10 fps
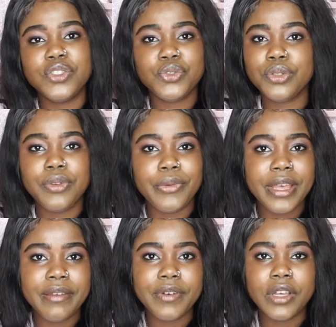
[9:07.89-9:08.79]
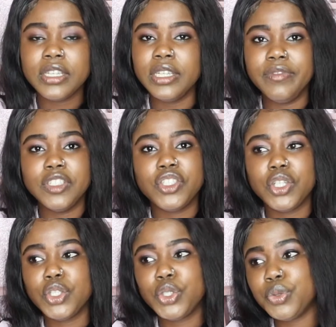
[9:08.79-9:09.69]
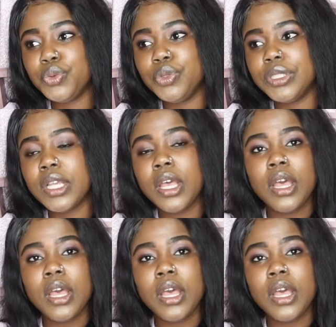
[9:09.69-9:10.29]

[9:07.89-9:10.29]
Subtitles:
jewelry, whatever, if it's just shoes,